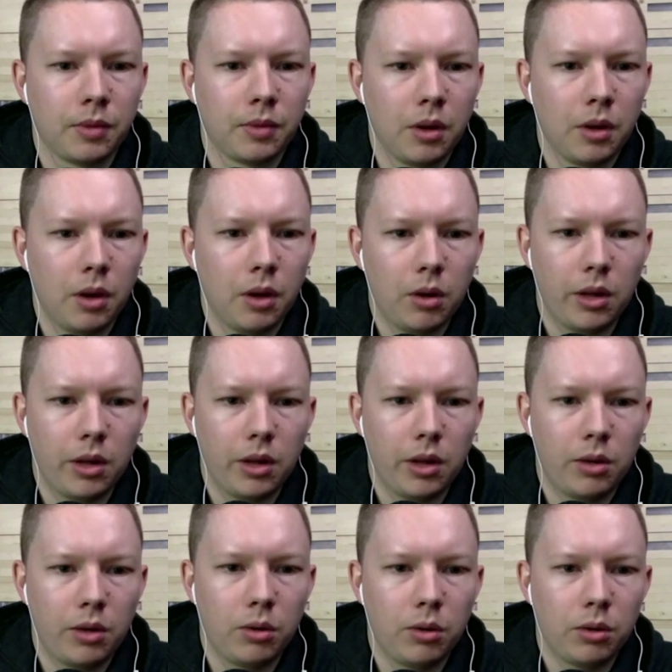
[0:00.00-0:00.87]
Okay,
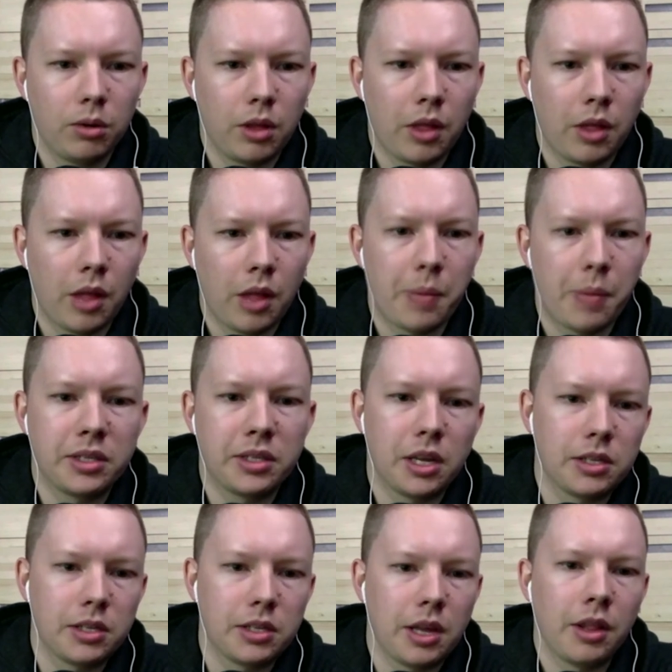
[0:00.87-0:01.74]
cool. No, that, that makes
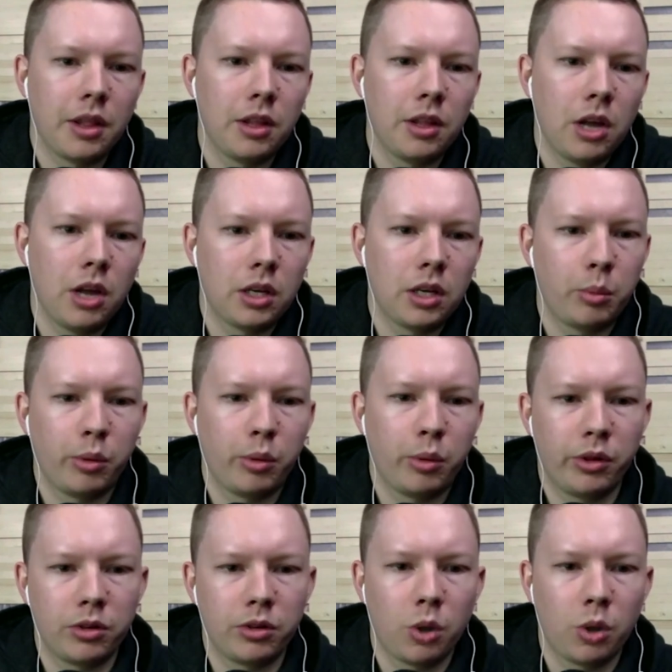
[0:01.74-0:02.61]
sense. And then you end up with
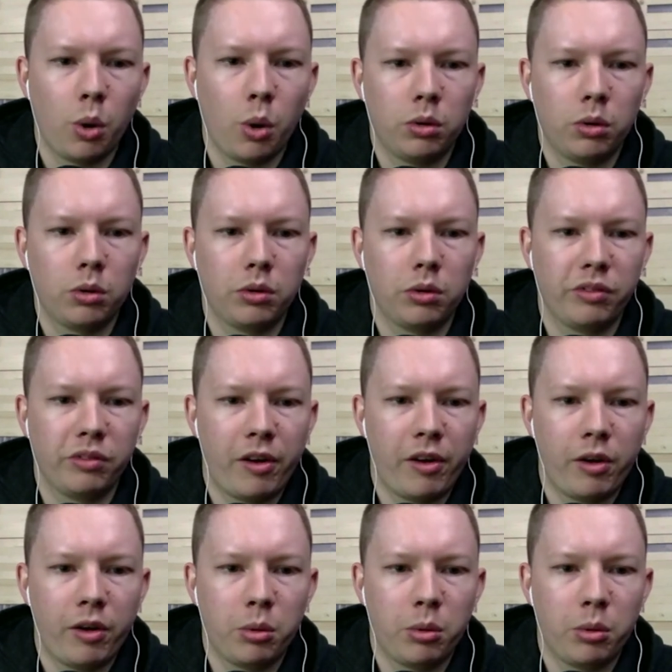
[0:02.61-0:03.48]
your total
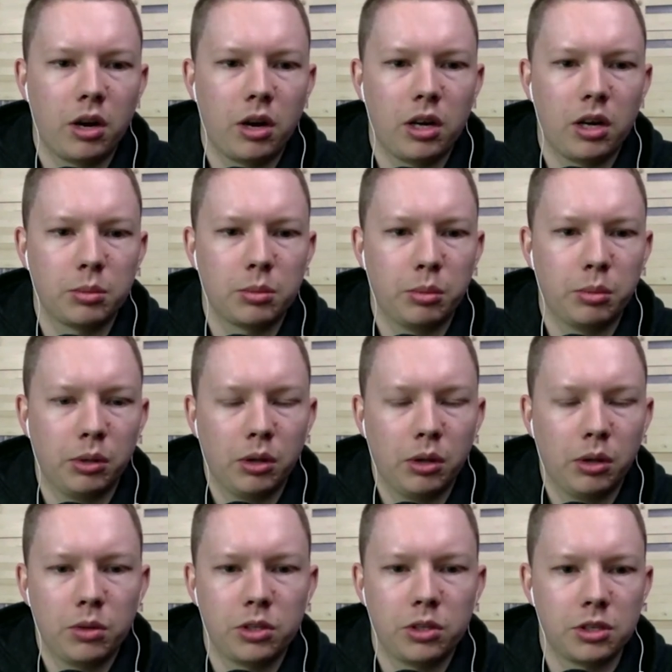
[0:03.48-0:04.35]
variable cost below,
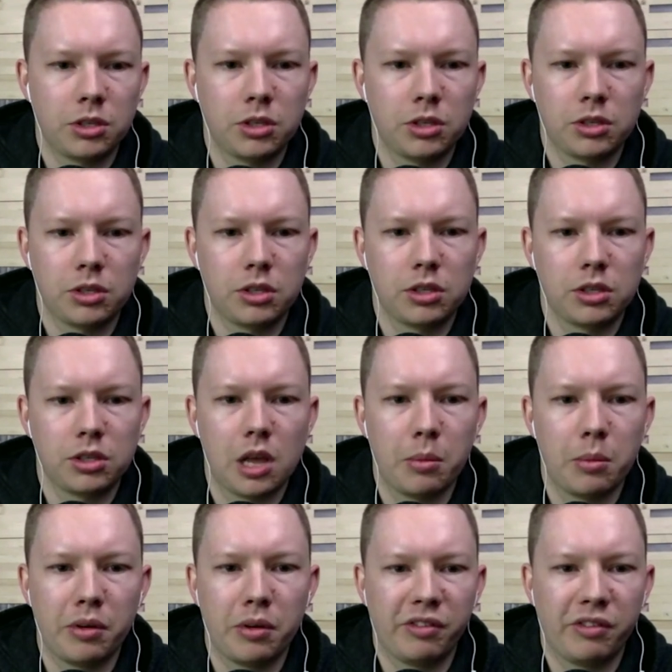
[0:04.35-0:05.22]
which is just the sum
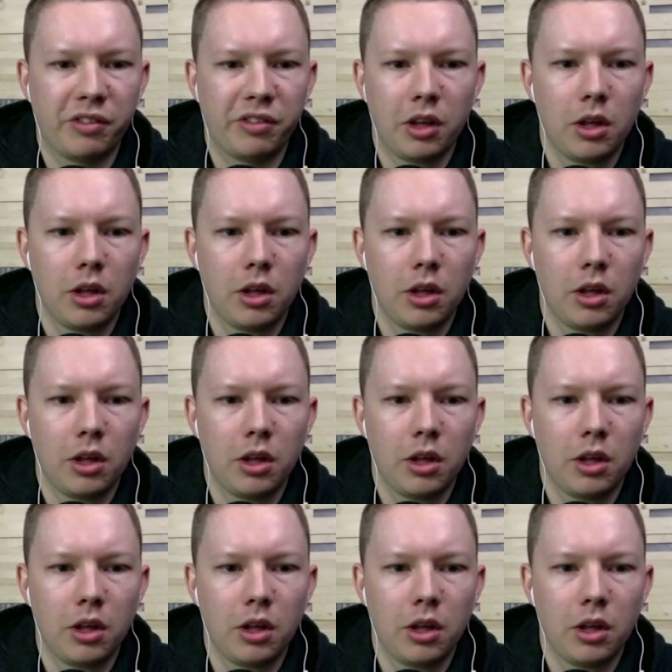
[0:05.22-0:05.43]
of